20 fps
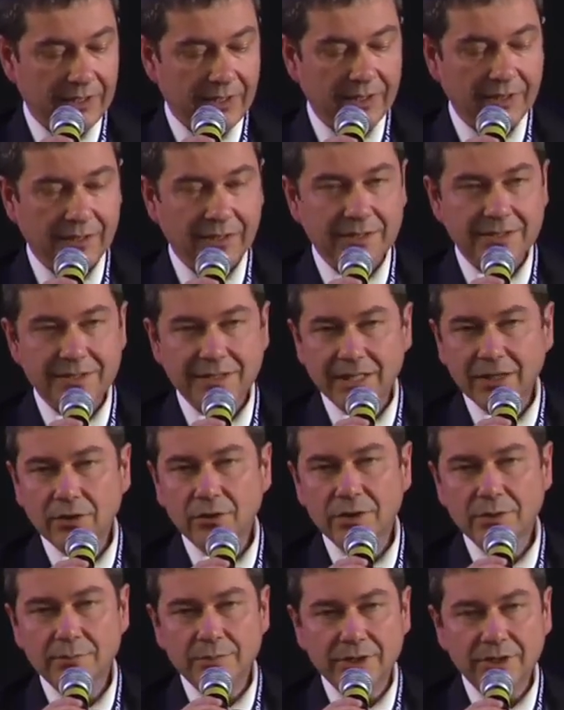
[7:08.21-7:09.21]
Uh,
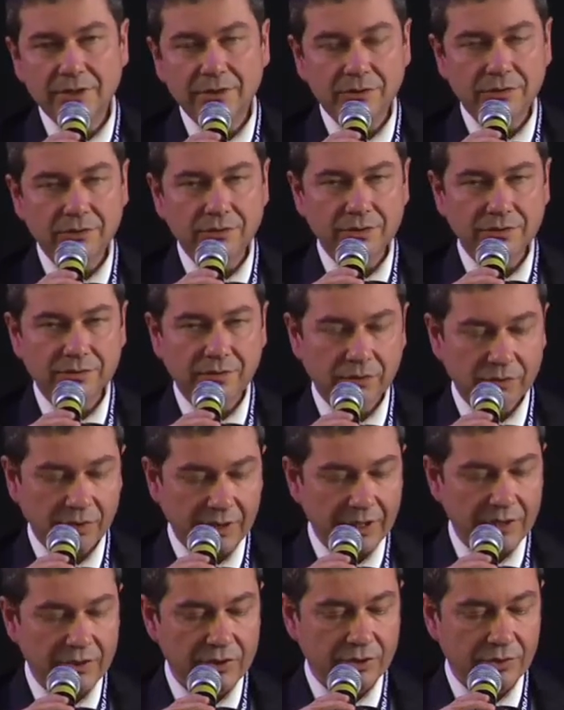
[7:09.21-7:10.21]
secondly, because
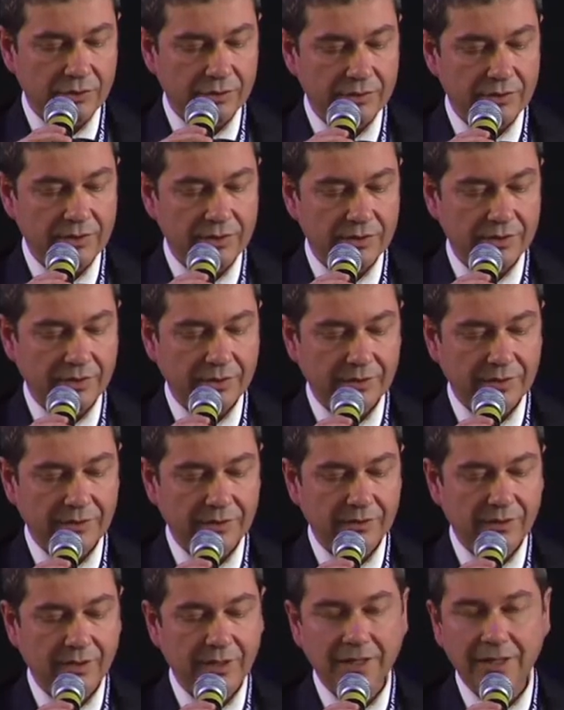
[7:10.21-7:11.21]
foundations
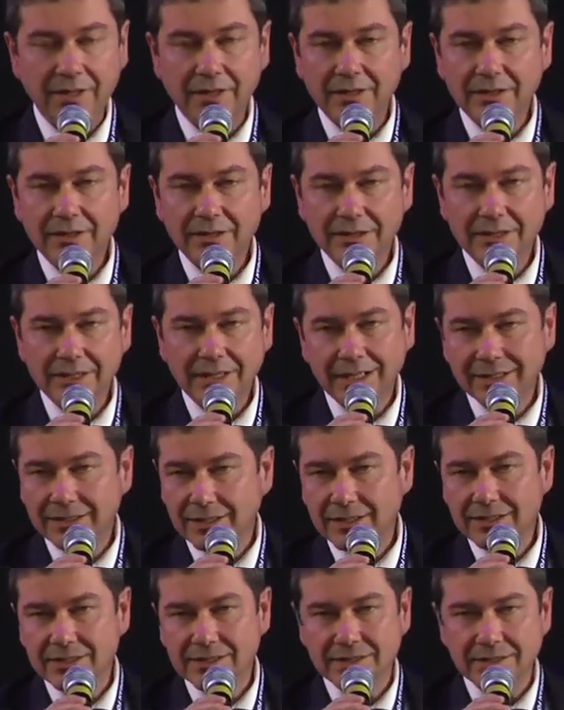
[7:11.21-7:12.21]
uh, are uh,
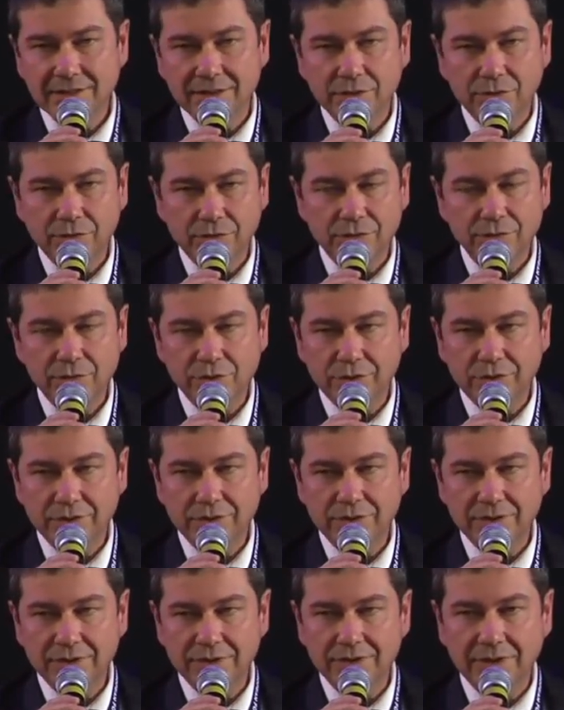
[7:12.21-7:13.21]
catalyst
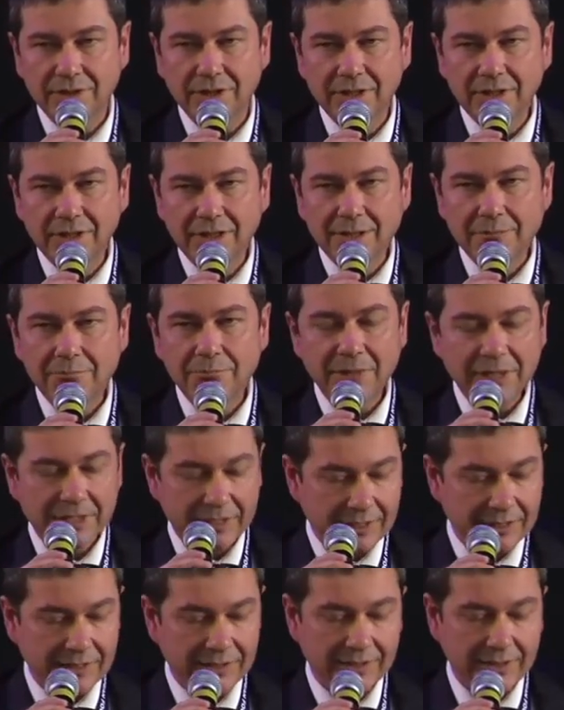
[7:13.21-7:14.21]
institutions,
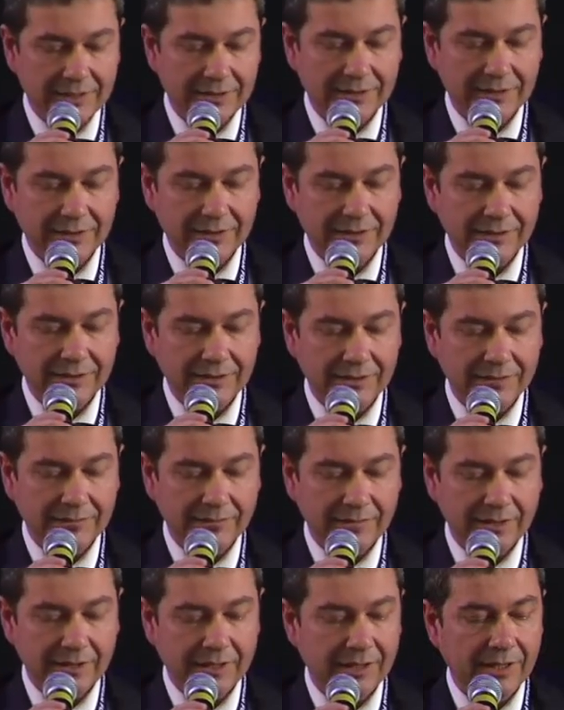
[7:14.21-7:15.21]
meaning that uh,
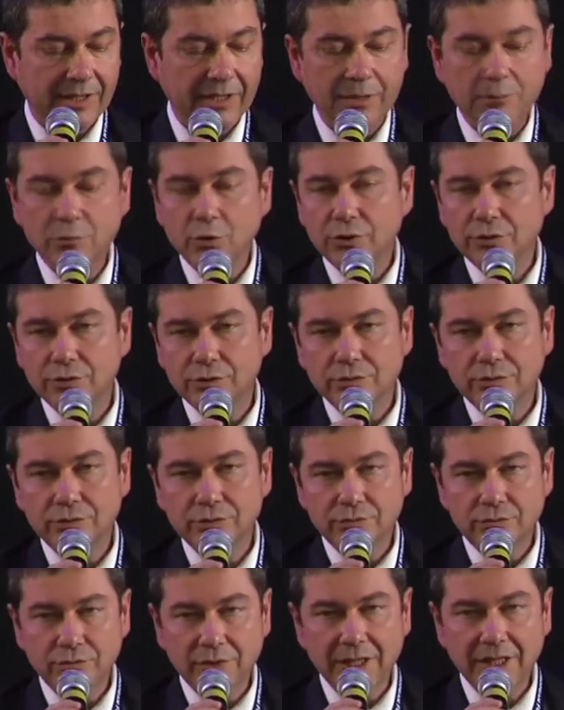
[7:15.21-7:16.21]
they are able to
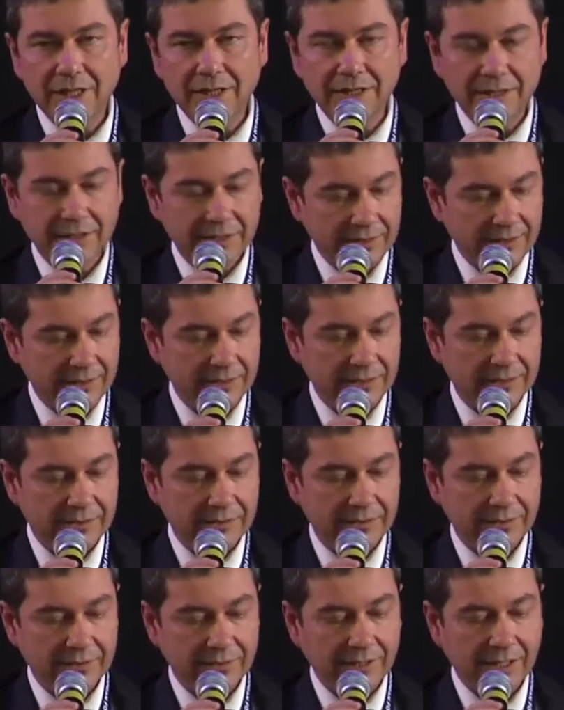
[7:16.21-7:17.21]
rally
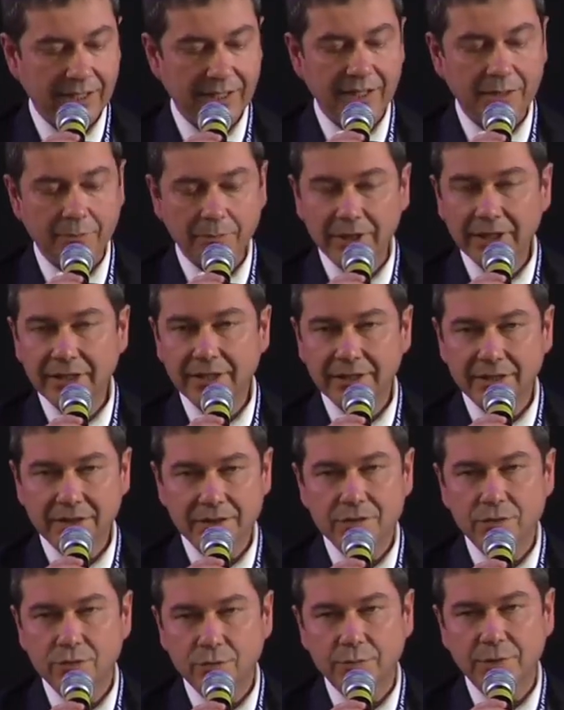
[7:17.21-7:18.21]
uh, other
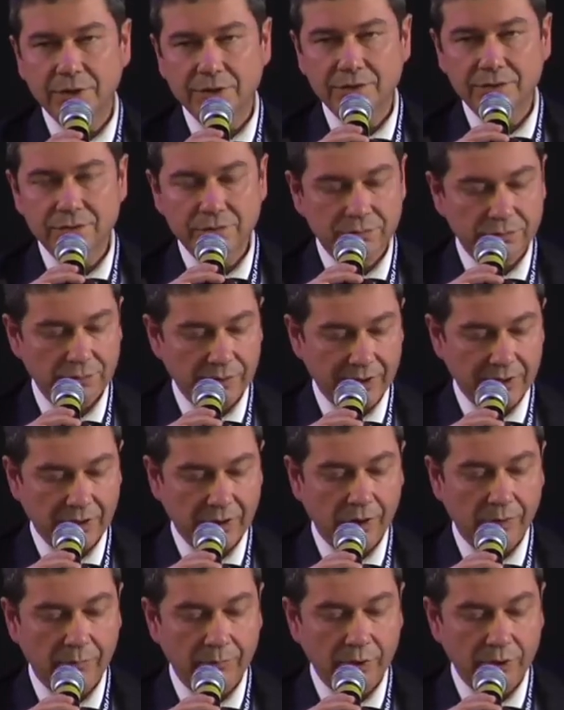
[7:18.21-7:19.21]
players to pursue a
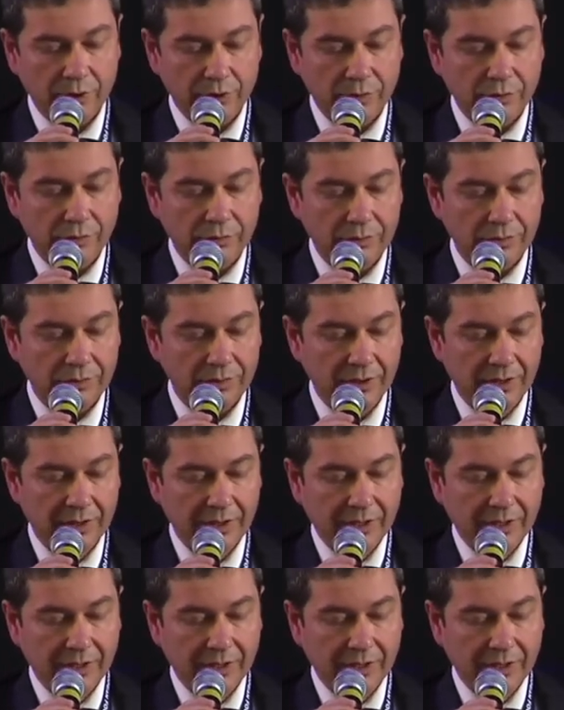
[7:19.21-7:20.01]
common goal.